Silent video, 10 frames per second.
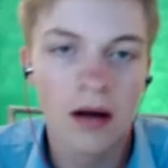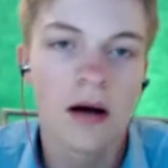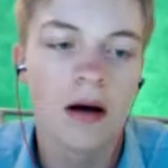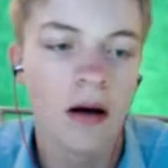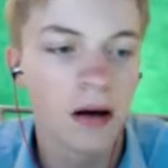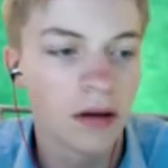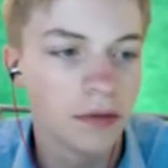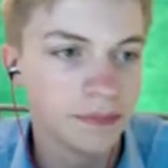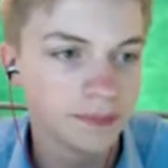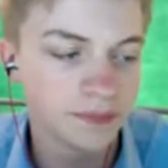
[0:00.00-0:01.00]
Oh,
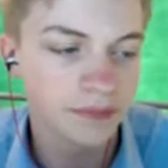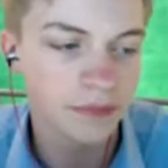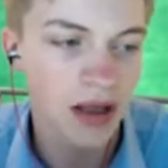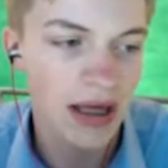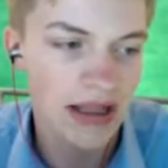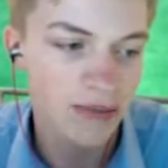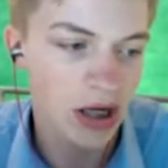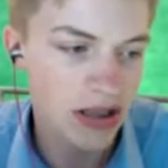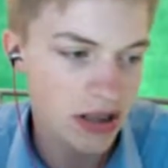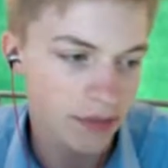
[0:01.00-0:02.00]
gas
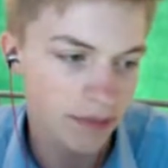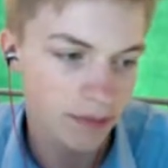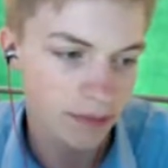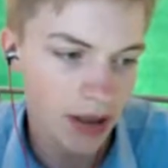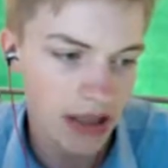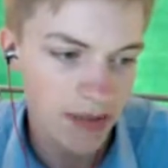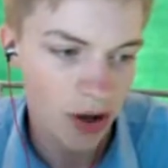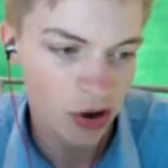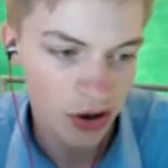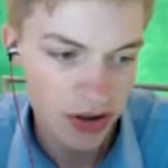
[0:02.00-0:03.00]
mask. Bad
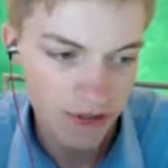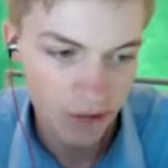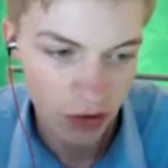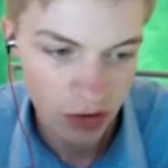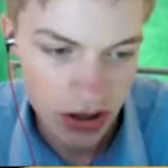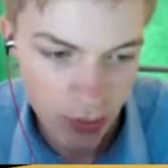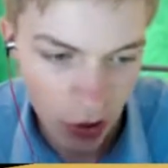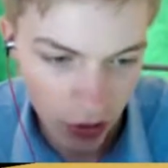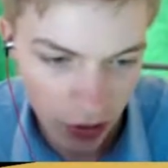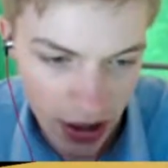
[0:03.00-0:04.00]
smell, toxic fog. Just put
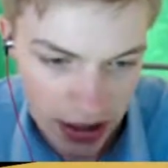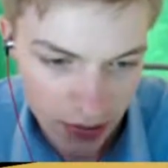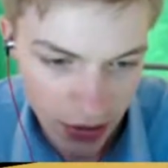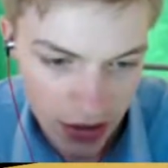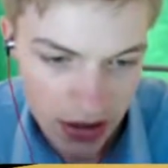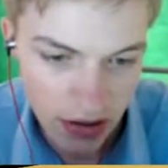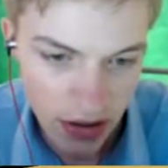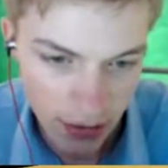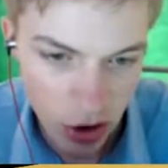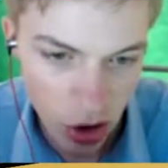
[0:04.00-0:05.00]
on gas mask and
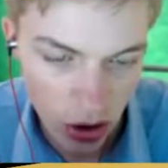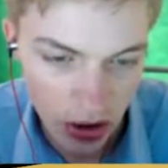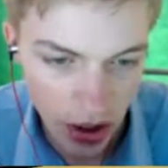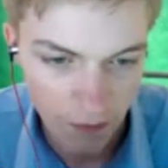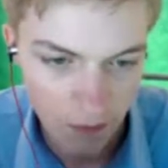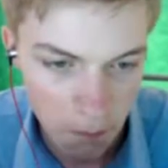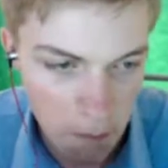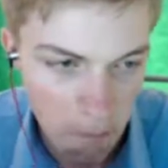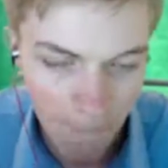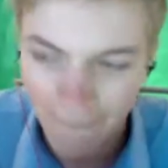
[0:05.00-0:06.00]
keep enjoying life.
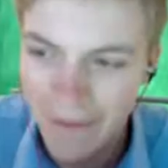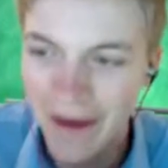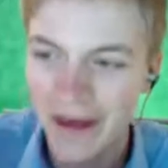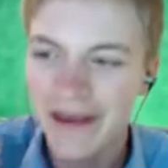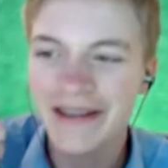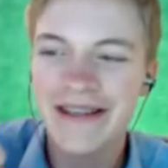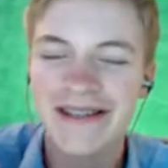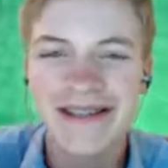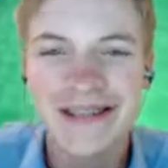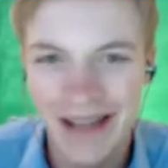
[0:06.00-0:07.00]

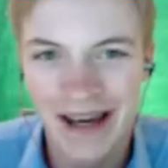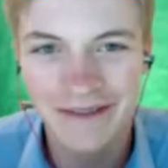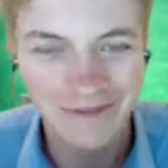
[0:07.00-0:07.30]
Easy as that.